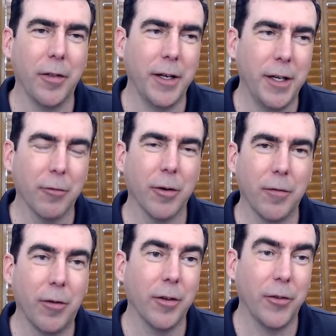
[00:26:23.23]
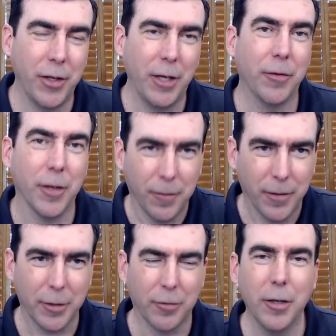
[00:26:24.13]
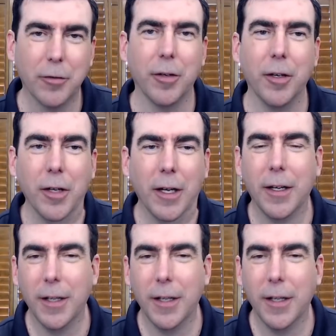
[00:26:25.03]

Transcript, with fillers: they get rid of all the safe stuff like treasuries